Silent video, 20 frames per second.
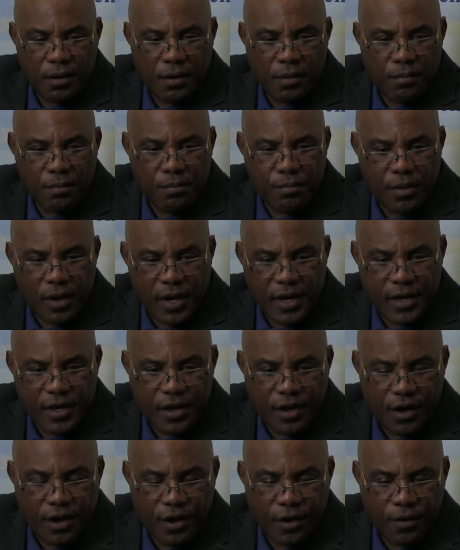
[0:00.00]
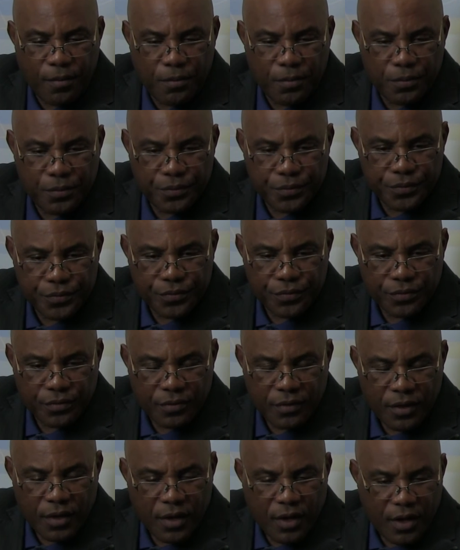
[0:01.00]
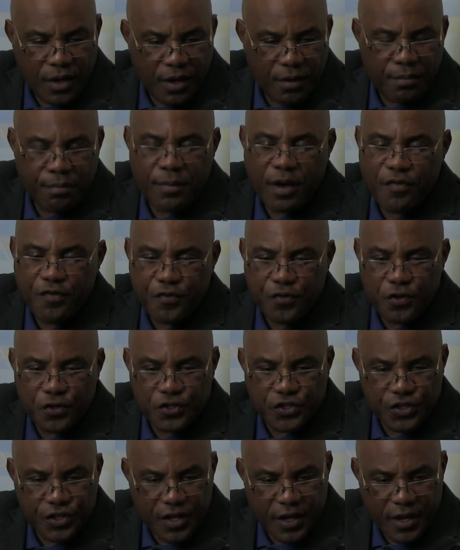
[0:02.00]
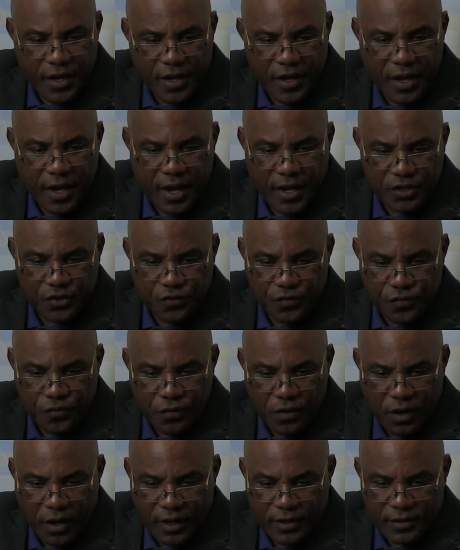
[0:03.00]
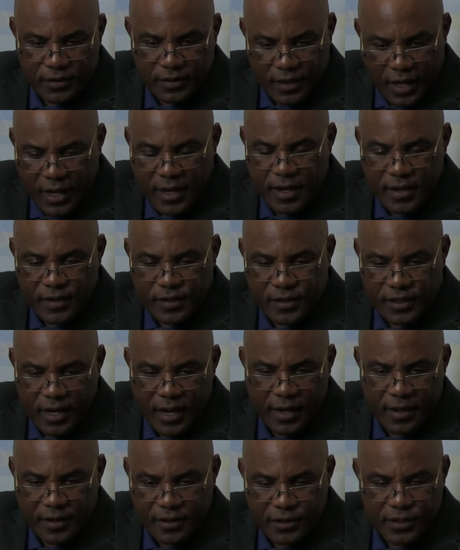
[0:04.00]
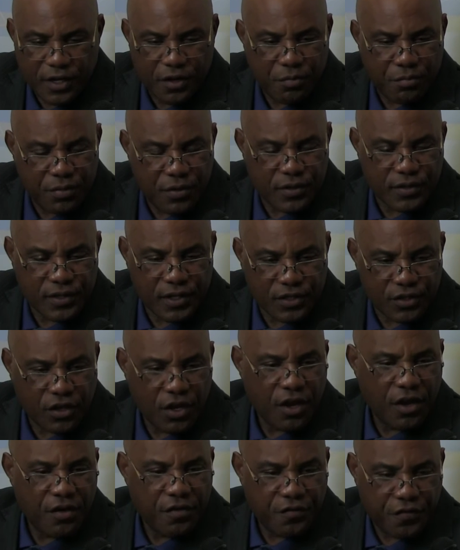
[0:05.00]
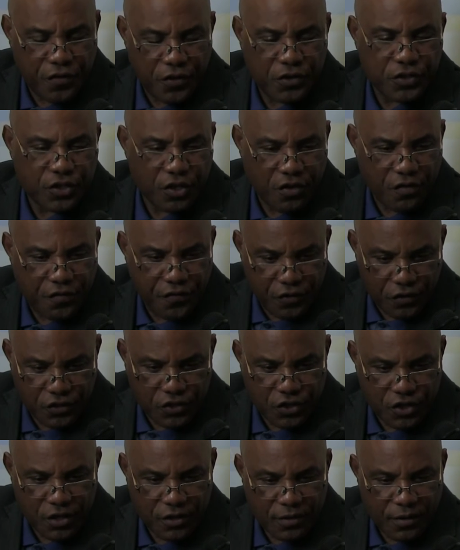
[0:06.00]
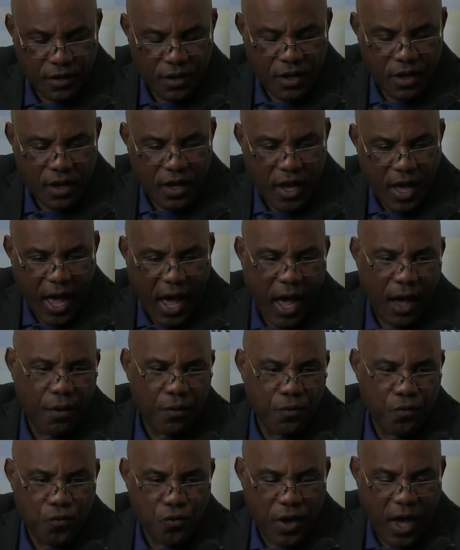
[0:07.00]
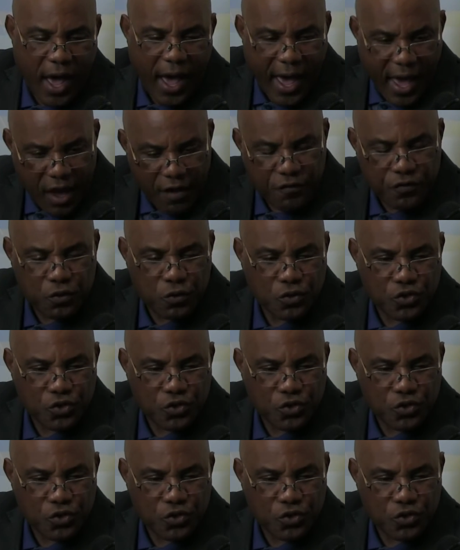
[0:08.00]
My first thing is, as I can say, like they say in the business, first thing first. I have to